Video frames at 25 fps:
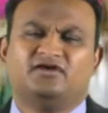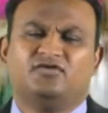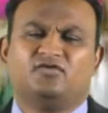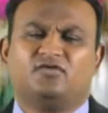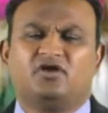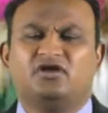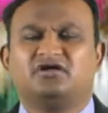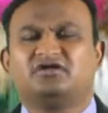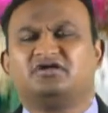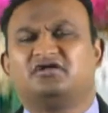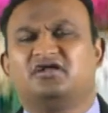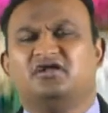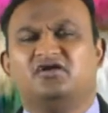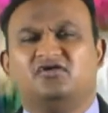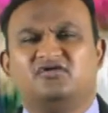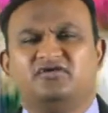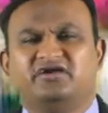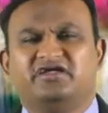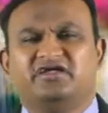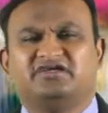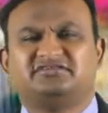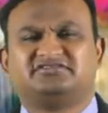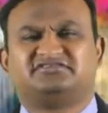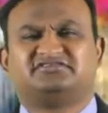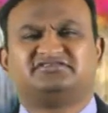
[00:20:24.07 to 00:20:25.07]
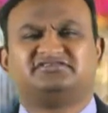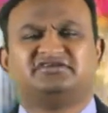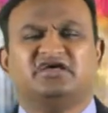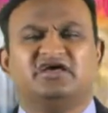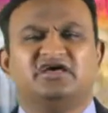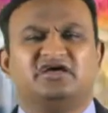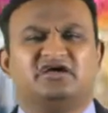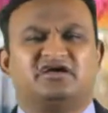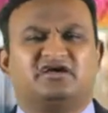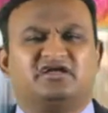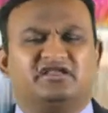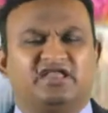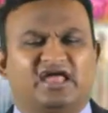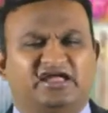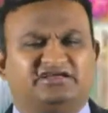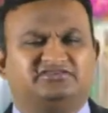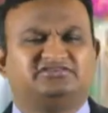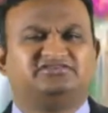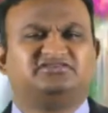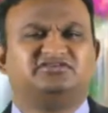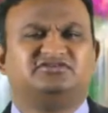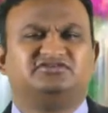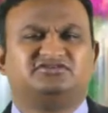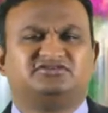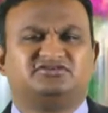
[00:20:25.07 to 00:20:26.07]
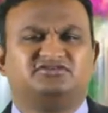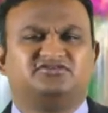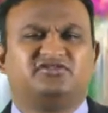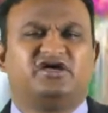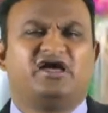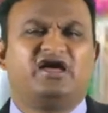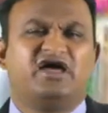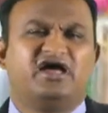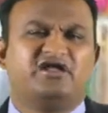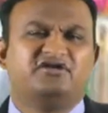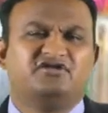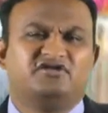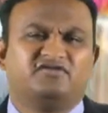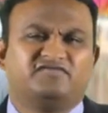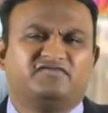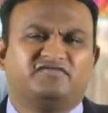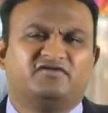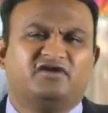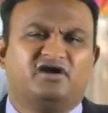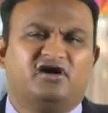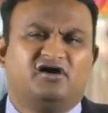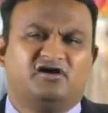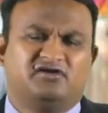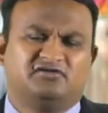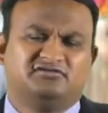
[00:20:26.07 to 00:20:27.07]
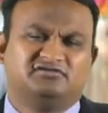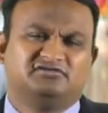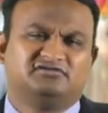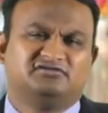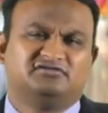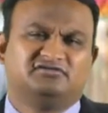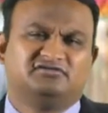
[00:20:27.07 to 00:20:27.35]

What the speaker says: What a glorious connection to the hand of God.